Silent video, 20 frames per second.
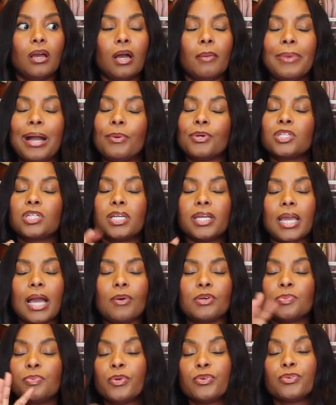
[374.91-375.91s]

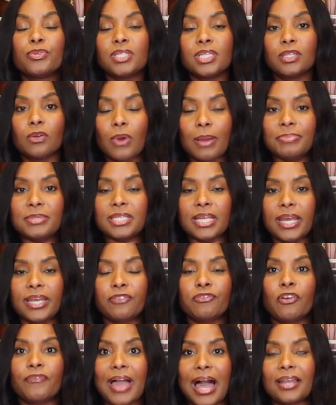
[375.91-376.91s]
was perusing the
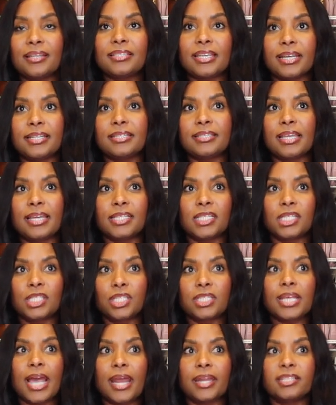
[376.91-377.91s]
website for Valentine's Day. They
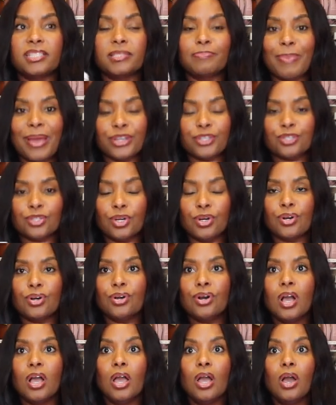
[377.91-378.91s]
just had a
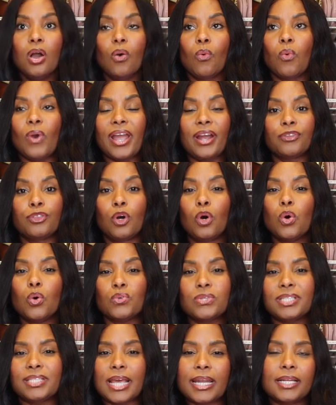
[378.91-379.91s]
special where the
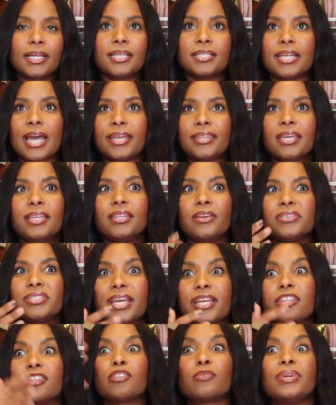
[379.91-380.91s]
whole set, because I think there
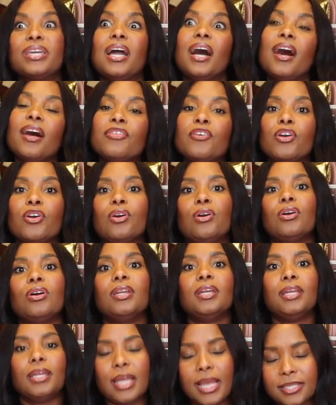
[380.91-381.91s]
is like 3 other
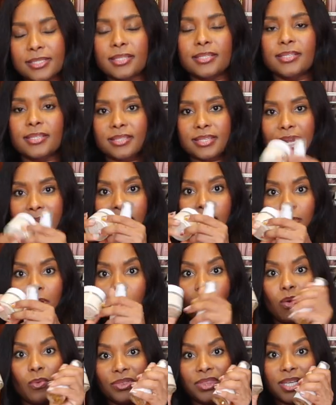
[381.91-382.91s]
essences that come
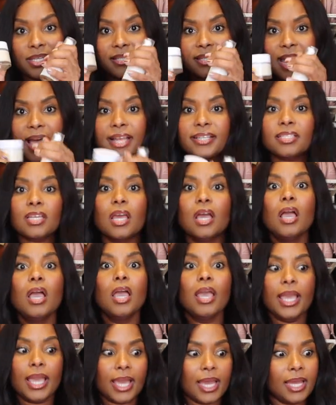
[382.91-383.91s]
along with the set.
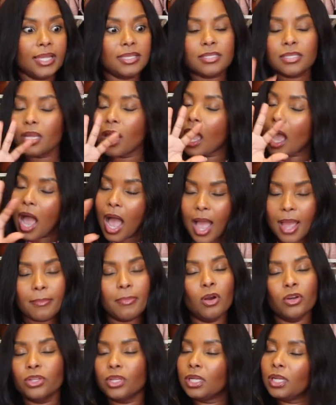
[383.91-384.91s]
And
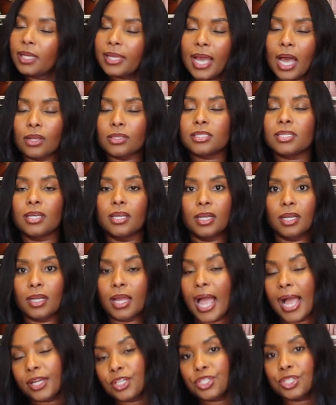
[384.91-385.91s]
I'm on the lookout
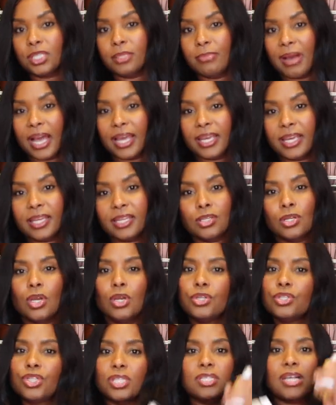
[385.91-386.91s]
to actually buy it.
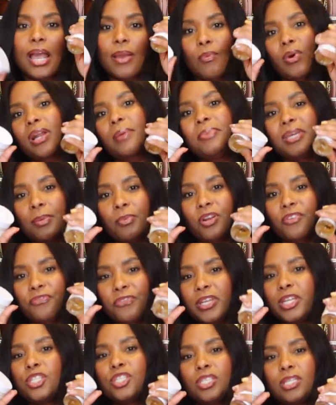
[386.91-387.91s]
Just, I want to be able to
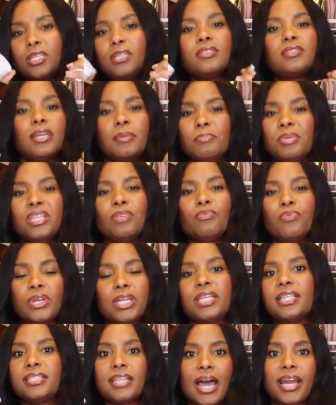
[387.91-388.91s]
finish these and be
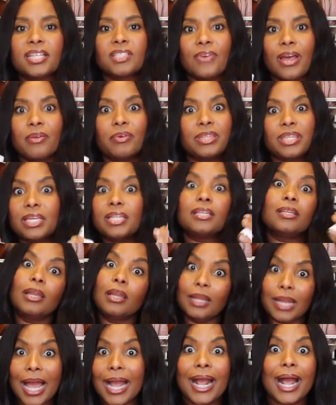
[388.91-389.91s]
really satisfied with it,
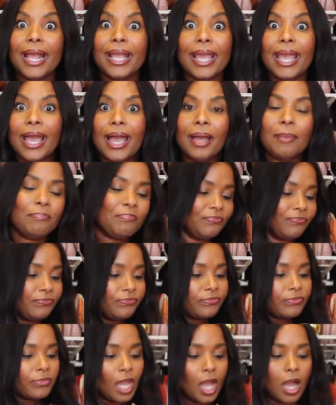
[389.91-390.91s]
like I am.
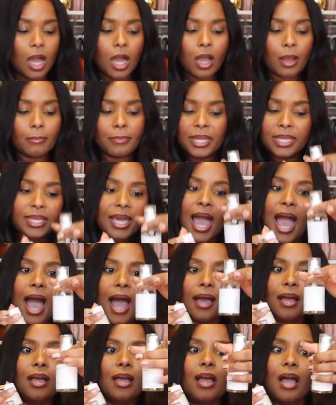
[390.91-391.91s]
And
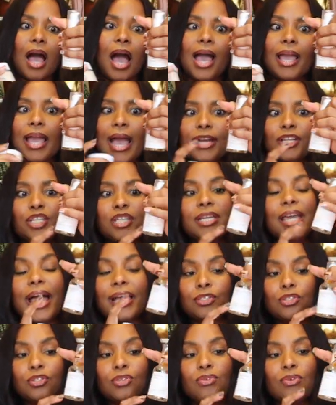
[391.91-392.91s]
yeah, I actually
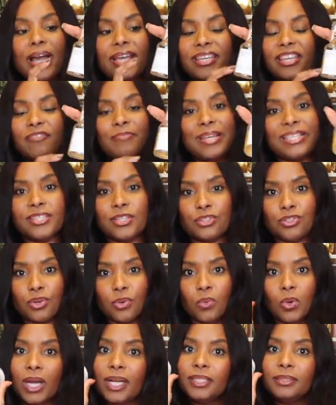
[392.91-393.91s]
had 2. I gave my
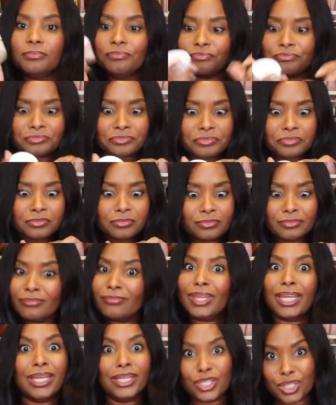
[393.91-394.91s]
sister 1,
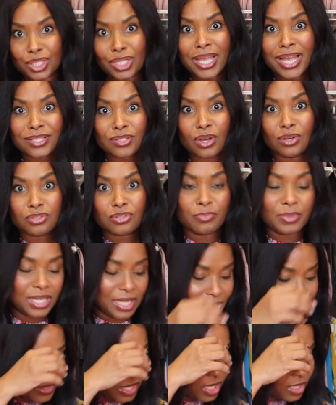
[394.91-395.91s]
and she has also been
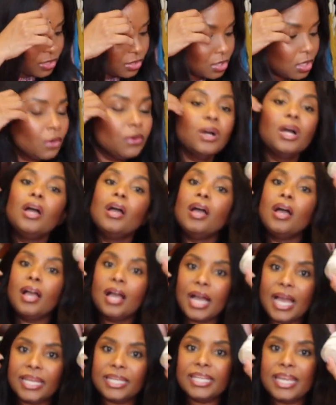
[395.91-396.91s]
loving it. So
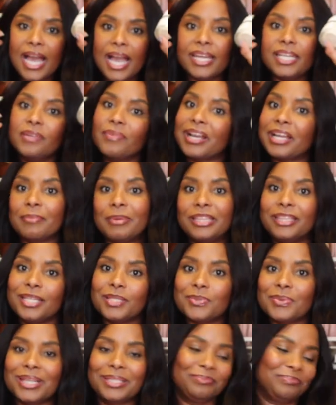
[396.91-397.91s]
highly, highly recommend
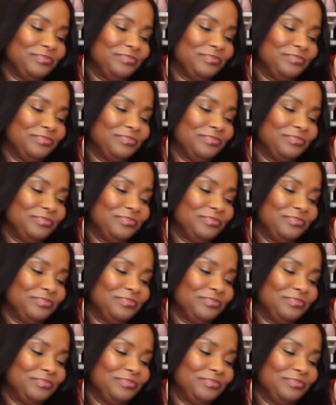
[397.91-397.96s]
this one.